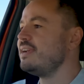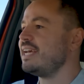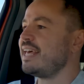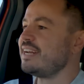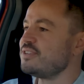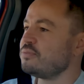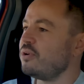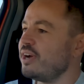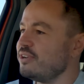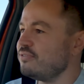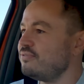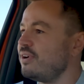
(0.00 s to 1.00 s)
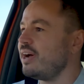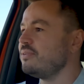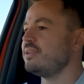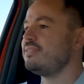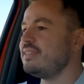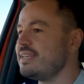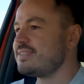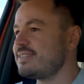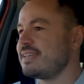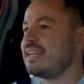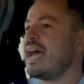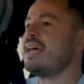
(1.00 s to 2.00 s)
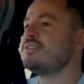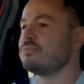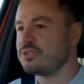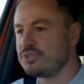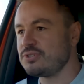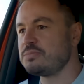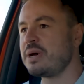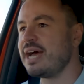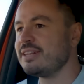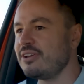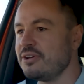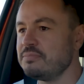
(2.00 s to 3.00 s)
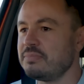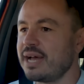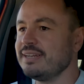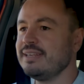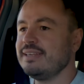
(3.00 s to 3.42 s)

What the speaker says: and that is why you'll find with this, it has a reduced payload, but